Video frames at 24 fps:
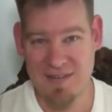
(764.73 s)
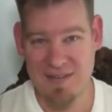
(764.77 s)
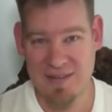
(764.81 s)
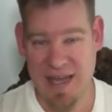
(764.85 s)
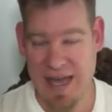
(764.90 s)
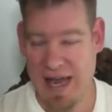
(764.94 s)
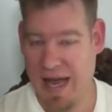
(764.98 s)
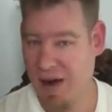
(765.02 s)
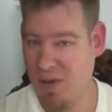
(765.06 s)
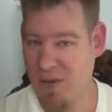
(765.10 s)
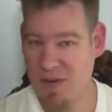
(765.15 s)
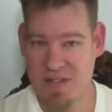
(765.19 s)

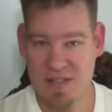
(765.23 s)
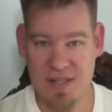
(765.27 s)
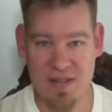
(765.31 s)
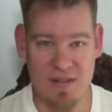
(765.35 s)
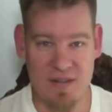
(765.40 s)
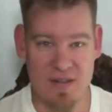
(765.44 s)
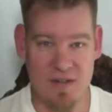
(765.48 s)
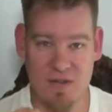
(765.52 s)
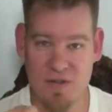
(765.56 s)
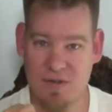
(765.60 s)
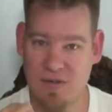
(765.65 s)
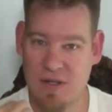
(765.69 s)
How is it that
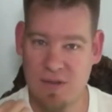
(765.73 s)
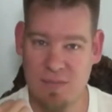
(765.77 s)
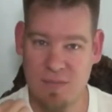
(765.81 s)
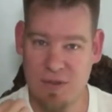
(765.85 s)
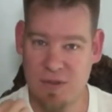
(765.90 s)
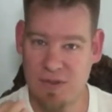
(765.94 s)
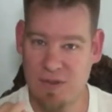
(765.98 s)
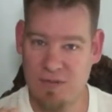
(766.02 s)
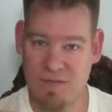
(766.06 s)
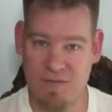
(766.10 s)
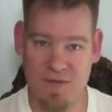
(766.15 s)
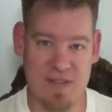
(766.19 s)
you can
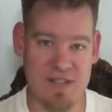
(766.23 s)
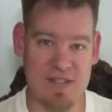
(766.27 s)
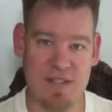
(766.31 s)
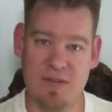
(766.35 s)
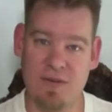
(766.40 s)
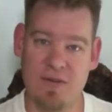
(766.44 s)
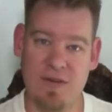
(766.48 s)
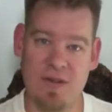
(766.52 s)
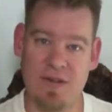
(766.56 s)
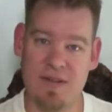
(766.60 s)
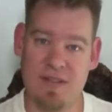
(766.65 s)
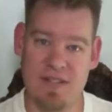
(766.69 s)
build physical
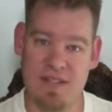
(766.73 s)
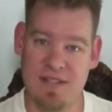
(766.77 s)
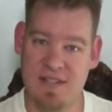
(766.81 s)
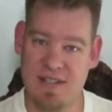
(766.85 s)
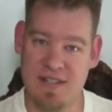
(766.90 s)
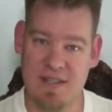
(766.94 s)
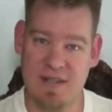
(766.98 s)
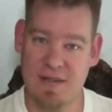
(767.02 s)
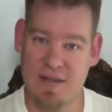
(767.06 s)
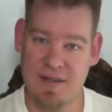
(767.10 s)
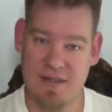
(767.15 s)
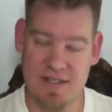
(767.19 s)

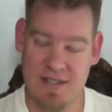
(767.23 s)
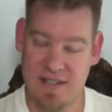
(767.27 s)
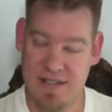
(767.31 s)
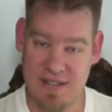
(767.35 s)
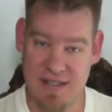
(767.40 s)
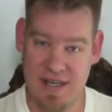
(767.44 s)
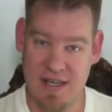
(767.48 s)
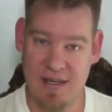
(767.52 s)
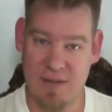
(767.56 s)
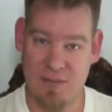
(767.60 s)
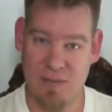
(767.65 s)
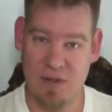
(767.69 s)

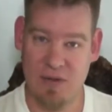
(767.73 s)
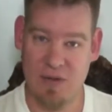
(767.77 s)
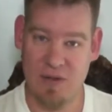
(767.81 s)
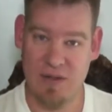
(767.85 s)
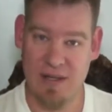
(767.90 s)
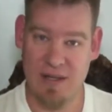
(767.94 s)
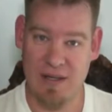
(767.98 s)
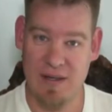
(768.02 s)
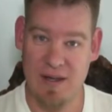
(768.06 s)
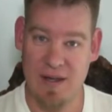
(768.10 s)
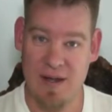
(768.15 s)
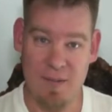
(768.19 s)

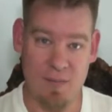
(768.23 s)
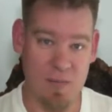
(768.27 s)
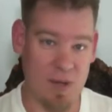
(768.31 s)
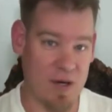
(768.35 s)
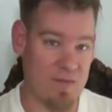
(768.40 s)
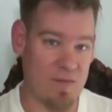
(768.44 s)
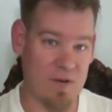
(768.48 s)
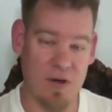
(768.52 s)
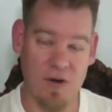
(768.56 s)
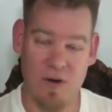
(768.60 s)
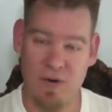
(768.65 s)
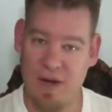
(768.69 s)
sustainability, but
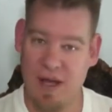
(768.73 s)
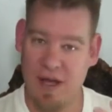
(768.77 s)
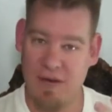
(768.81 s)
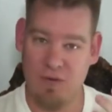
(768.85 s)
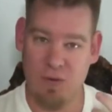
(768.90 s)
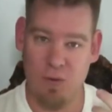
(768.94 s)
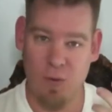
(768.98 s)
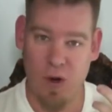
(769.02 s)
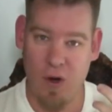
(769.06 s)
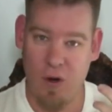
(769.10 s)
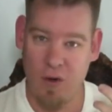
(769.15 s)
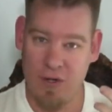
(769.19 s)
if you don't have
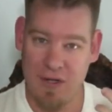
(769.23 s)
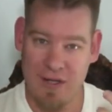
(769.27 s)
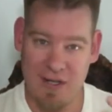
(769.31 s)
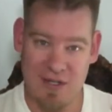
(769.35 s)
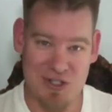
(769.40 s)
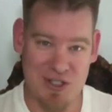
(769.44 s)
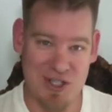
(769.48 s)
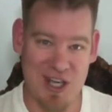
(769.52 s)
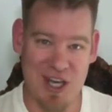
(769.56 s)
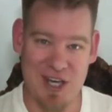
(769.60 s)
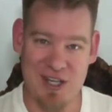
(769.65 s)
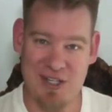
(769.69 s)
quality
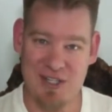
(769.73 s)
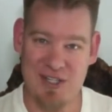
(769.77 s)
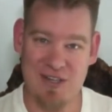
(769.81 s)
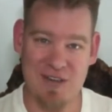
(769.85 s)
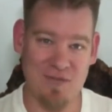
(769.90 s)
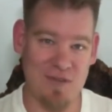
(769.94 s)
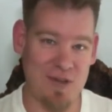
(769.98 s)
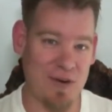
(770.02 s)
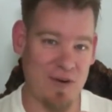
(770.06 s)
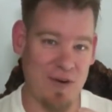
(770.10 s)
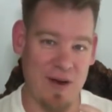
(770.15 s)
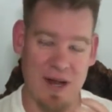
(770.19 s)
education, if
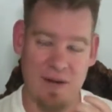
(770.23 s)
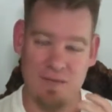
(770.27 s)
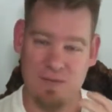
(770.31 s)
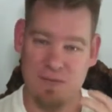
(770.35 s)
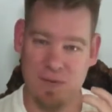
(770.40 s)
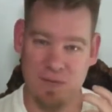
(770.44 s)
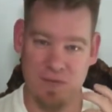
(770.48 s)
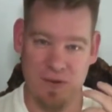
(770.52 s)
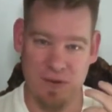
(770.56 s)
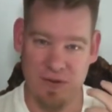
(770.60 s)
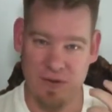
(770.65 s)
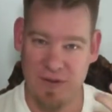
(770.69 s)
you don't have
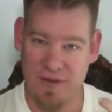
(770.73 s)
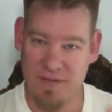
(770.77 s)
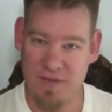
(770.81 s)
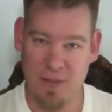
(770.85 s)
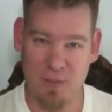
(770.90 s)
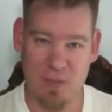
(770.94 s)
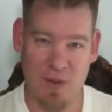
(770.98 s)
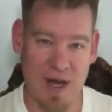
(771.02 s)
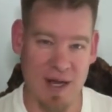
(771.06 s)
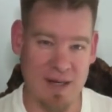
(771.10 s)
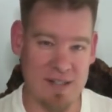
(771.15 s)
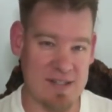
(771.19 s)
fulfilled living
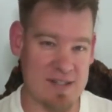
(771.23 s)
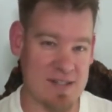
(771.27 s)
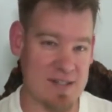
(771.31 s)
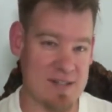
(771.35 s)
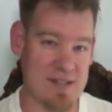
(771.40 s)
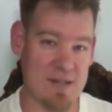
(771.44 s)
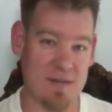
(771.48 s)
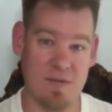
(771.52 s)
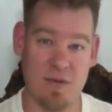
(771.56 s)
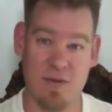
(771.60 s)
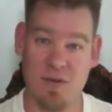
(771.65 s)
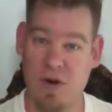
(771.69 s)
practices,
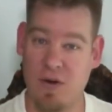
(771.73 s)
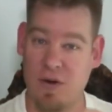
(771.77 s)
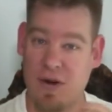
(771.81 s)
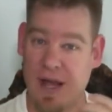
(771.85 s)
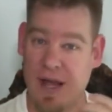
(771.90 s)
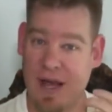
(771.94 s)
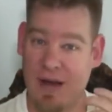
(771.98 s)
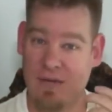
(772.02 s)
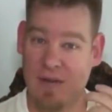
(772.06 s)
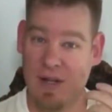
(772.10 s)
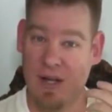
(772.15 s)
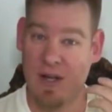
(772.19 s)
if you don't
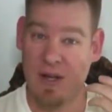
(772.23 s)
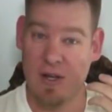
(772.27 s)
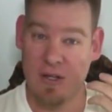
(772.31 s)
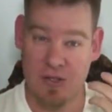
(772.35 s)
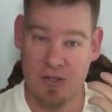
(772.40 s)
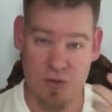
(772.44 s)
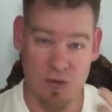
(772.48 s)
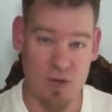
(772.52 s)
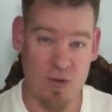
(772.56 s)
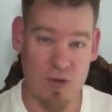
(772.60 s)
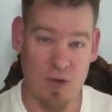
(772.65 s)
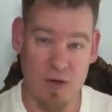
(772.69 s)
have
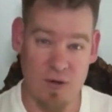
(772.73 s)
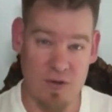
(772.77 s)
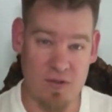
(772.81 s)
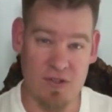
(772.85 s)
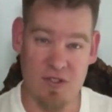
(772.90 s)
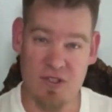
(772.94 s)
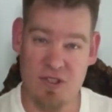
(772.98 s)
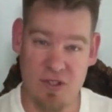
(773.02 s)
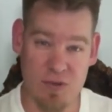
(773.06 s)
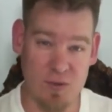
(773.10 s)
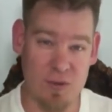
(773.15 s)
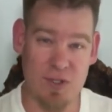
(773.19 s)
true earth
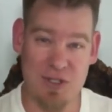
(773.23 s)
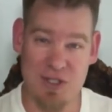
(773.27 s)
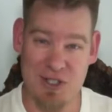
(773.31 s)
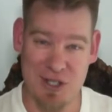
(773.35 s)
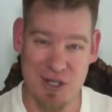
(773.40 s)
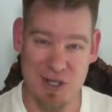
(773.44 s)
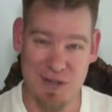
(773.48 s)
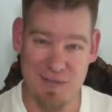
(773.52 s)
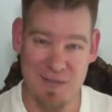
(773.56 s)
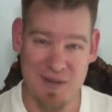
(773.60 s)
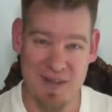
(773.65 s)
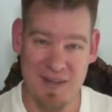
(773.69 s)

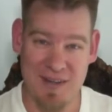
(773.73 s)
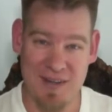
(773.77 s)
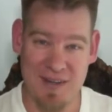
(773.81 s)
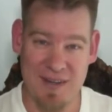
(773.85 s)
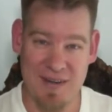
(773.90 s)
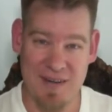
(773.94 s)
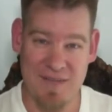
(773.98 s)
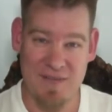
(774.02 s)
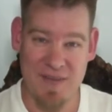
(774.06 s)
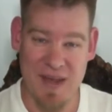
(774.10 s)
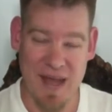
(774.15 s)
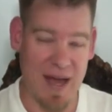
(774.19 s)
stewardship,
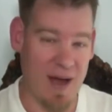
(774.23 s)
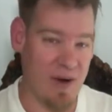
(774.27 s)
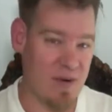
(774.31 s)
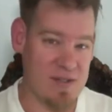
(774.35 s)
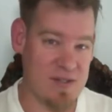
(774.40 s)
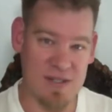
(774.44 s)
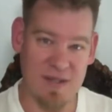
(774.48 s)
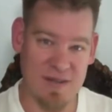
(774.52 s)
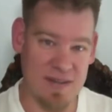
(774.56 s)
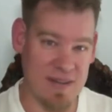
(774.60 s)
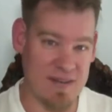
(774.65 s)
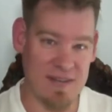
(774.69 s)
how is
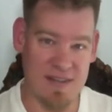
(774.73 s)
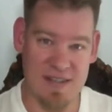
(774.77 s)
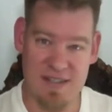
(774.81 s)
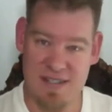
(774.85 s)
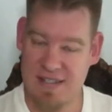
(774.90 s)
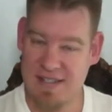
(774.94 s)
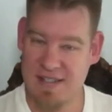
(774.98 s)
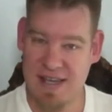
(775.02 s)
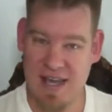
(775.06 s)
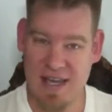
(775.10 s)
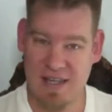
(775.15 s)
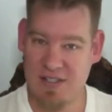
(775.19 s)
it that this
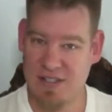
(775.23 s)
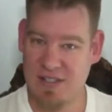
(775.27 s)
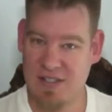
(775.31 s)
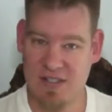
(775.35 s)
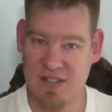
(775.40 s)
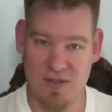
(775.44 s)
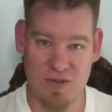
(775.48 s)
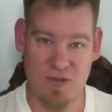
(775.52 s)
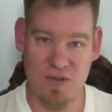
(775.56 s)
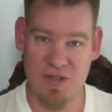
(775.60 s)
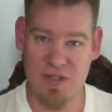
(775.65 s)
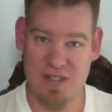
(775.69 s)
is actually
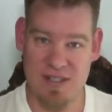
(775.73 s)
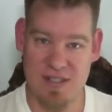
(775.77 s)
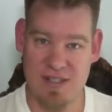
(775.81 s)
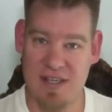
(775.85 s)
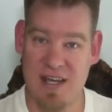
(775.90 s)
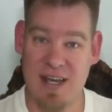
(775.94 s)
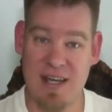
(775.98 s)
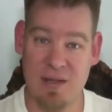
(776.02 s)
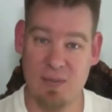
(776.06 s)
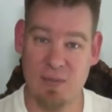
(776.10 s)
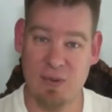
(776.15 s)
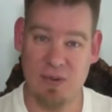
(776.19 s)
truly
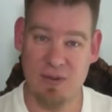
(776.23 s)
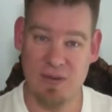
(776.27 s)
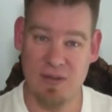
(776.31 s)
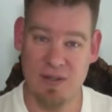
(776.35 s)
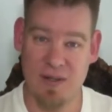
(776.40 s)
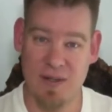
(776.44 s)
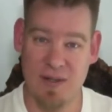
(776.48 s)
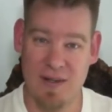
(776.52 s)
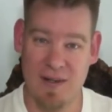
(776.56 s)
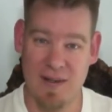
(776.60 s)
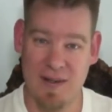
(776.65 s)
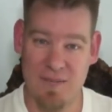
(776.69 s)
sustainable?
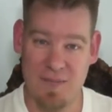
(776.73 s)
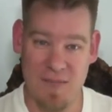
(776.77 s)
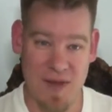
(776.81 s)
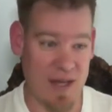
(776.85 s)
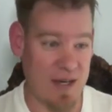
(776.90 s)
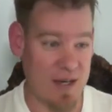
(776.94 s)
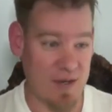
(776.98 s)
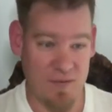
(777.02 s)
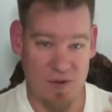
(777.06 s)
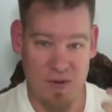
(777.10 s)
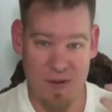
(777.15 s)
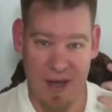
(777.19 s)
And
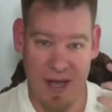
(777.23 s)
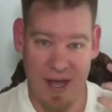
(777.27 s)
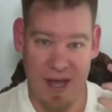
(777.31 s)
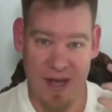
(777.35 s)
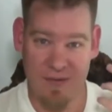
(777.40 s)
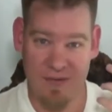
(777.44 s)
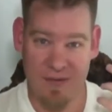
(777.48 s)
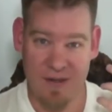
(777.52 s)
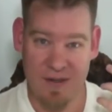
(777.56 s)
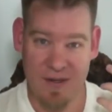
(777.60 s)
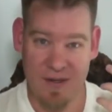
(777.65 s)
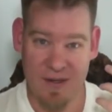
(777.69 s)
if you
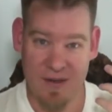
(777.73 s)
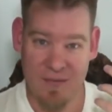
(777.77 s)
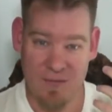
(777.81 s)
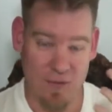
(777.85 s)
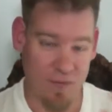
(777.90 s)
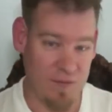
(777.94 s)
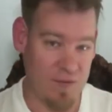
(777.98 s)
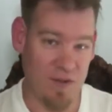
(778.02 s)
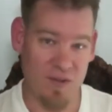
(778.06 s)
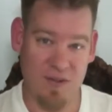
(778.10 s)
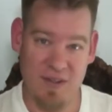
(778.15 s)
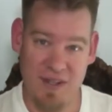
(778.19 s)
have
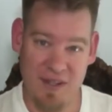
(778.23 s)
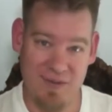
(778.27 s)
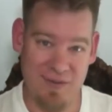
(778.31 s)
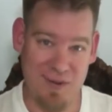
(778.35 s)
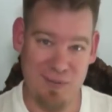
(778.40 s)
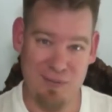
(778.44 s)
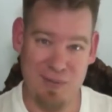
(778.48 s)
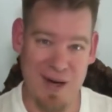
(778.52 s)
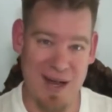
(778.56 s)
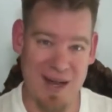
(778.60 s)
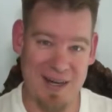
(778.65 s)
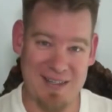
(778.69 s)
fulfilled living
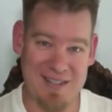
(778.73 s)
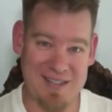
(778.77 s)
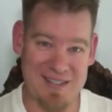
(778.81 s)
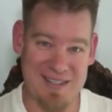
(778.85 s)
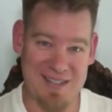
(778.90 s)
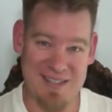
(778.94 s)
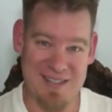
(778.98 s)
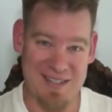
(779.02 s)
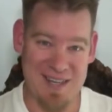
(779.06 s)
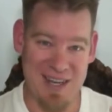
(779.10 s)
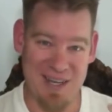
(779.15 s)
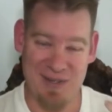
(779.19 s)

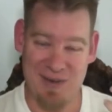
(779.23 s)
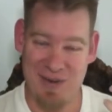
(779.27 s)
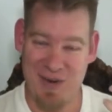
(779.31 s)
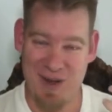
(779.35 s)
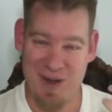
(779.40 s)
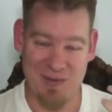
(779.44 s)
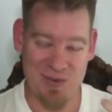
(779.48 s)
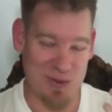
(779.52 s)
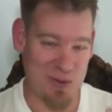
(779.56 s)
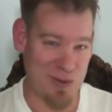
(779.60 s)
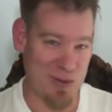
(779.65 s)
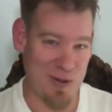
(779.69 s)
practices and you
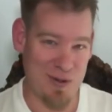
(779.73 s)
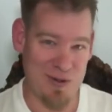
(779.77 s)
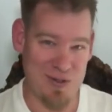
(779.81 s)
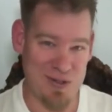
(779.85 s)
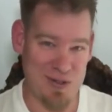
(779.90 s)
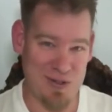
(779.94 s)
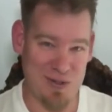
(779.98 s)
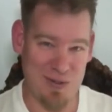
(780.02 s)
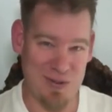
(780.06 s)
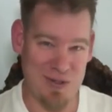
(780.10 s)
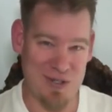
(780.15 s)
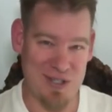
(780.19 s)
have truer
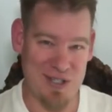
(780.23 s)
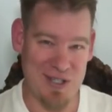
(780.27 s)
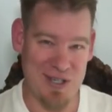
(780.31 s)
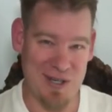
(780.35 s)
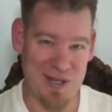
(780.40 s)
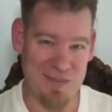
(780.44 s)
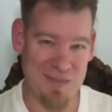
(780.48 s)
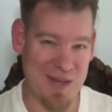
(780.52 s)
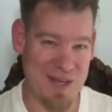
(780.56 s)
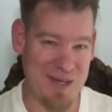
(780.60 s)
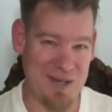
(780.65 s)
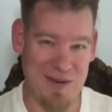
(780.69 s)

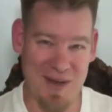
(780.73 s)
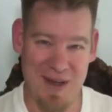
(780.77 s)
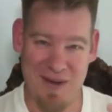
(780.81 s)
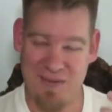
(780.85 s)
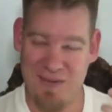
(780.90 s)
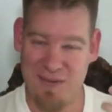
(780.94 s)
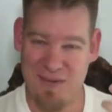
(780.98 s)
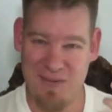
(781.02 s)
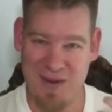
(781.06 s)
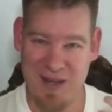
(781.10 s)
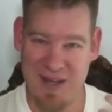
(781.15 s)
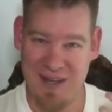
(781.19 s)
stewardship and you have
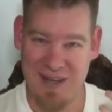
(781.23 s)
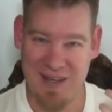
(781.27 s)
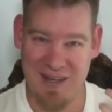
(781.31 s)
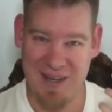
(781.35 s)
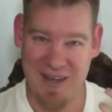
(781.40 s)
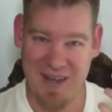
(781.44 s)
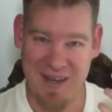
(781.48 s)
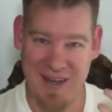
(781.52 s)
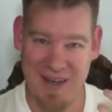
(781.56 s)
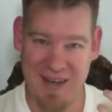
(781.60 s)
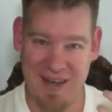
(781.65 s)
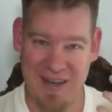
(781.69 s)
a, an,
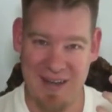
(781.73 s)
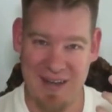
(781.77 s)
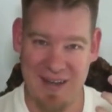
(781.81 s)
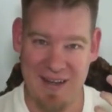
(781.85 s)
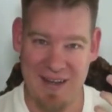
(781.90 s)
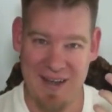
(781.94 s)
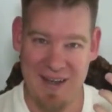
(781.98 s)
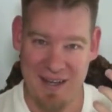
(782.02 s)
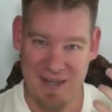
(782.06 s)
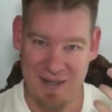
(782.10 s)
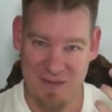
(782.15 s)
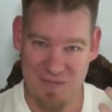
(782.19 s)
a,
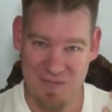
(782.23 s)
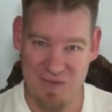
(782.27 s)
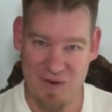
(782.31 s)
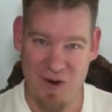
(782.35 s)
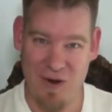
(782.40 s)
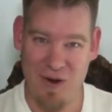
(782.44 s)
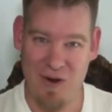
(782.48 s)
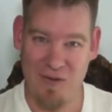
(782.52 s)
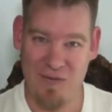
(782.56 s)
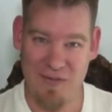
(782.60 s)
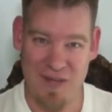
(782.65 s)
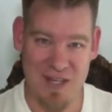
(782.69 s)
an
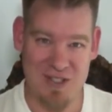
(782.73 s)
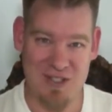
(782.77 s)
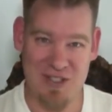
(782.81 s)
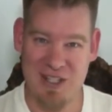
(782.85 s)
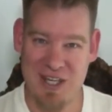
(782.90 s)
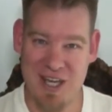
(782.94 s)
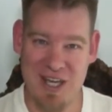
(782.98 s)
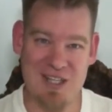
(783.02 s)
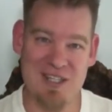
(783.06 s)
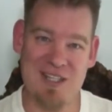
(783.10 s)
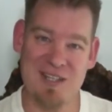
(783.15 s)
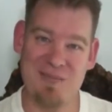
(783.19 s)
evolved
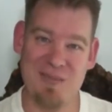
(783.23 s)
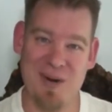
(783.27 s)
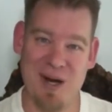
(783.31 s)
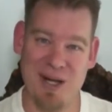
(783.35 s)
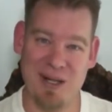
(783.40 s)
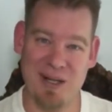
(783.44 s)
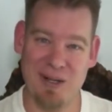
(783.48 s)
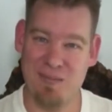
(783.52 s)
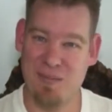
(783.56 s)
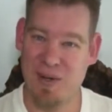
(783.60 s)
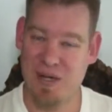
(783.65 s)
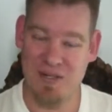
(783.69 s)
education
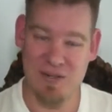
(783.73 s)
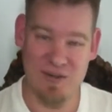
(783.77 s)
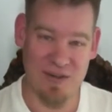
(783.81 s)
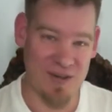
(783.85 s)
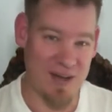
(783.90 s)
model, but you're